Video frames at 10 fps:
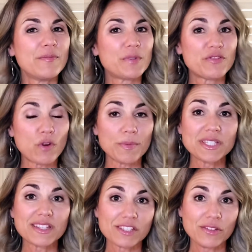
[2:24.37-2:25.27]

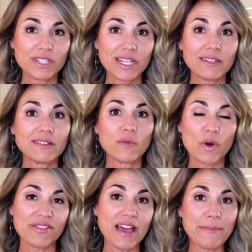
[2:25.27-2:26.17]
performance consulting,
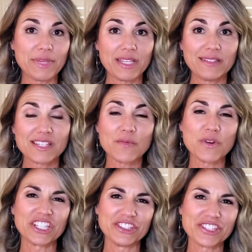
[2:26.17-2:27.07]
what that means and
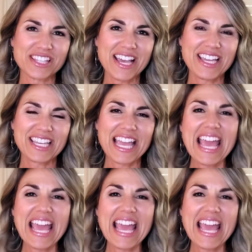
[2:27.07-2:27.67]
what it looks like.